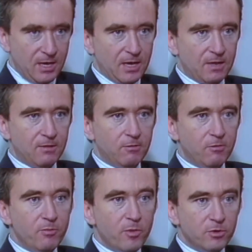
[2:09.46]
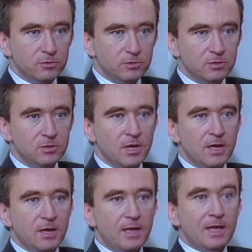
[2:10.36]
And the most
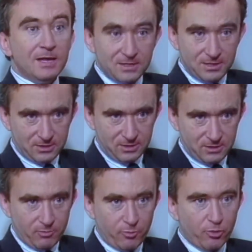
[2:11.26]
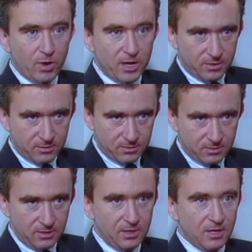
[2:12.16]
elitist
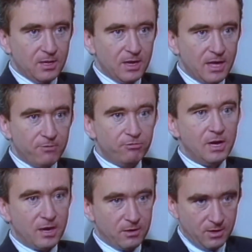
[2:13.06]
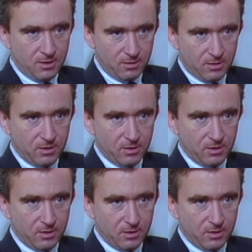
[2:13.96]
product in every line